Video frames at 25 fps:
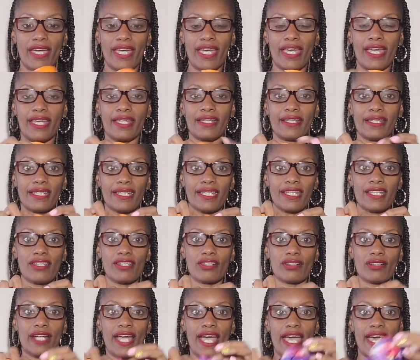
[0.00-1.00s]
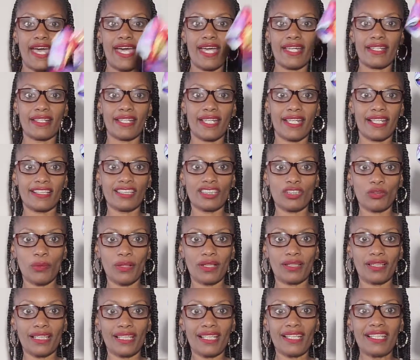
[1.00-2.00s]
and either add a
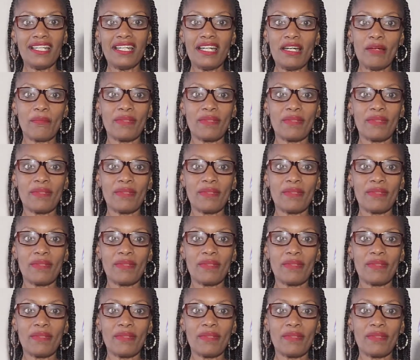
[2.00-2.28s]
twilly